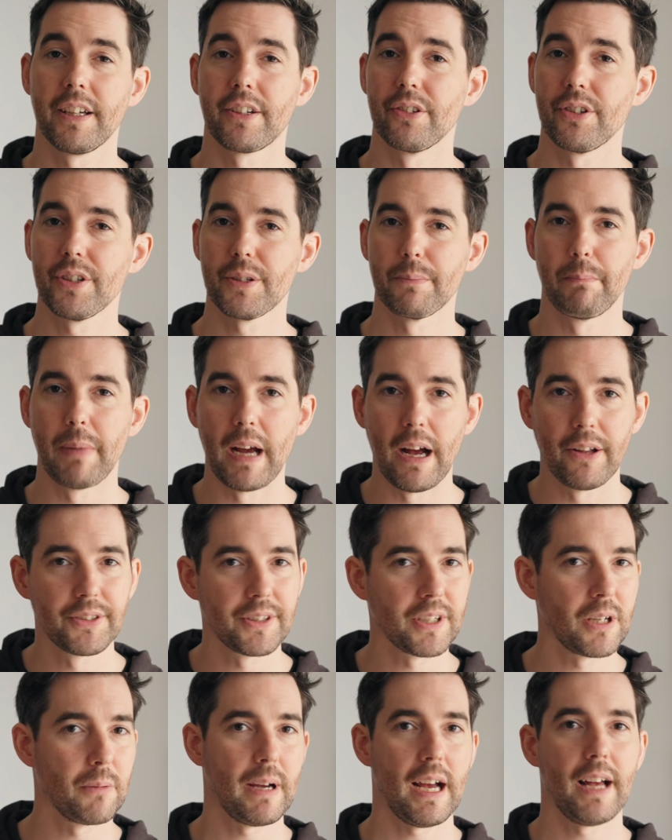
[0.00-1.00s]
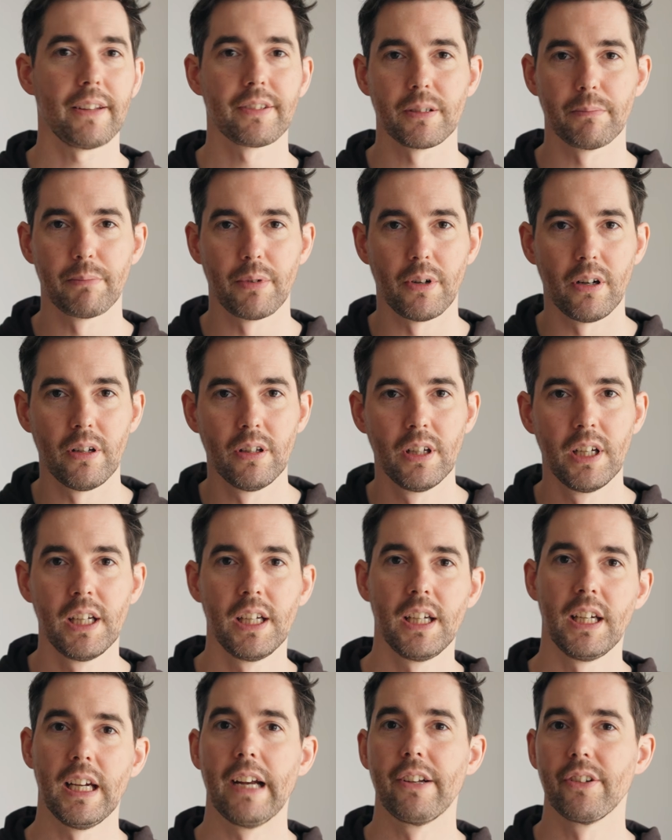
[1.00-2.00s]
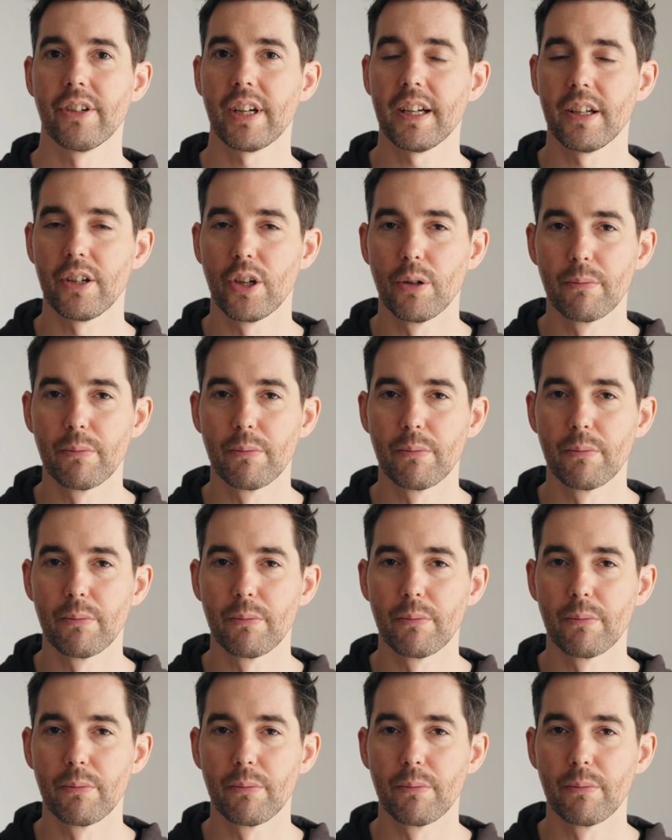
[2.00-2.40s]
like you're just bouncing a basketball and you're kind